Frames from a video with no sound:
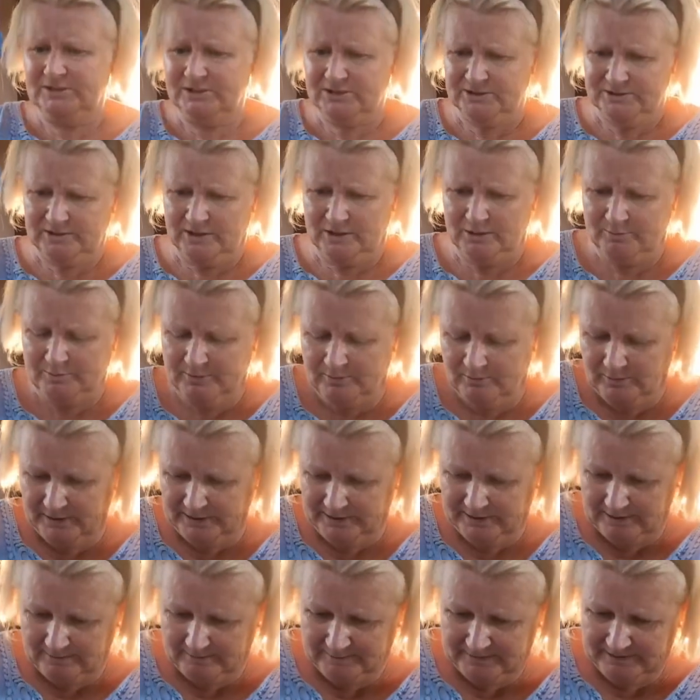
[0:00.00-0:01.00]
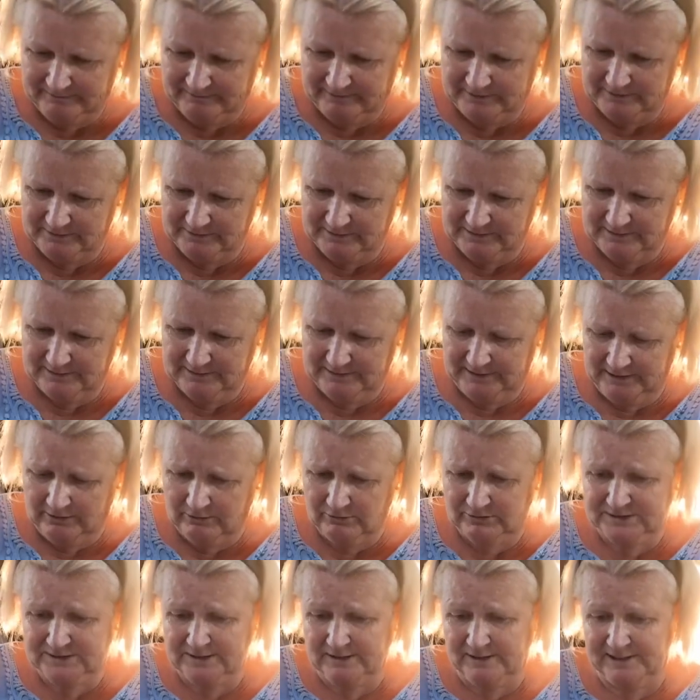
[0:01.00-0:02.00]
just open one up and have a look. It
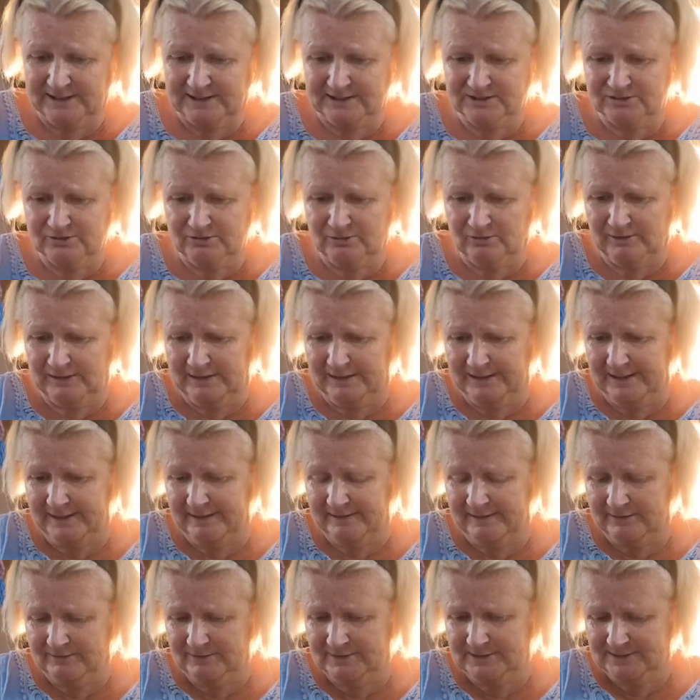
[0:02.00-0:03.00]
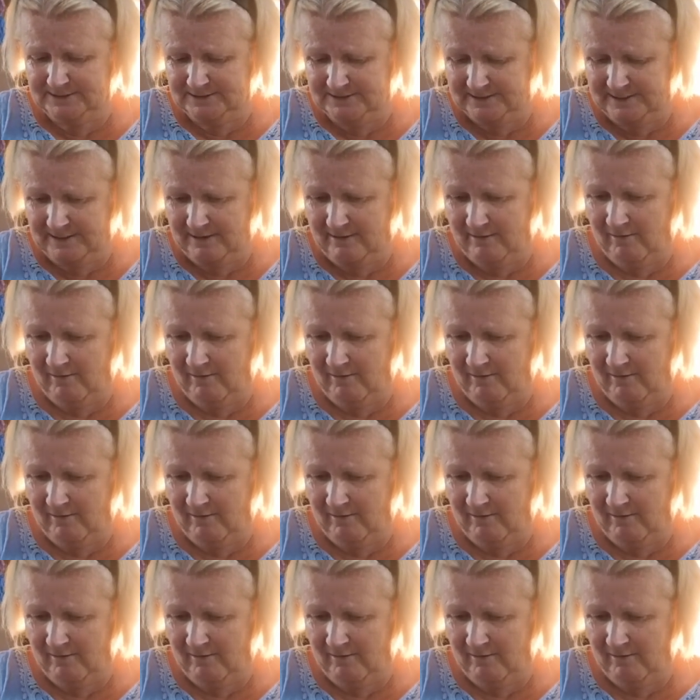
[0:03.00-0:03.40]
looks like it's not clear though, doesn't it?